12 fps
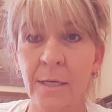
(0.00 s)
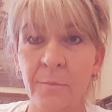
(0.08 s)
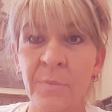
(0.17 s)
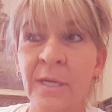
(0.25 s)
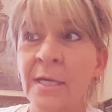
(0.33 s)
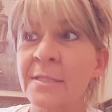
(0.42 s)

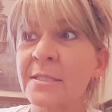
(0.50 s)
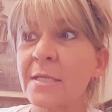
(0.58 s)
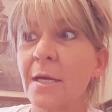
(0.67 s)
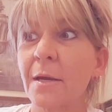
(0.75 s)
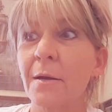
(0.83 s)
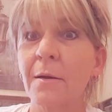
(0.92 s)
because
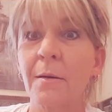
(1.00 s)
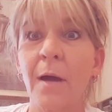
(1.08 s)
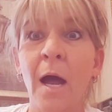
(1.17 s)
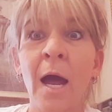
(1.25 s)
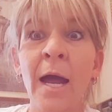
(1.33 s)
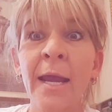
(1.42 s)

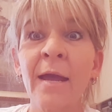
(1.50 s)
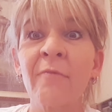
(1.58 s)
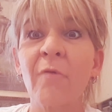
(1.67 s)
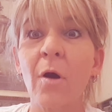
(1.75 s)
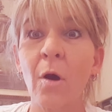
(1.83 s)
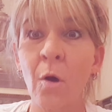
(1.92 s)
I have
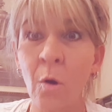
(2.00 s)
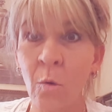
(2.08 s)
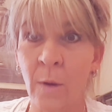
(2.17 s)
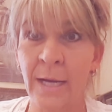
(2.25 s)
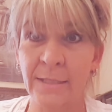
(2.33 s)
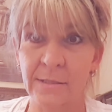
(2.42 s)

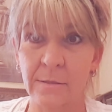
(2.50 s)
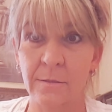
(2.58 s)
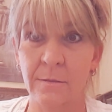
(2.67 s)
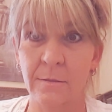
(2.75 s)
always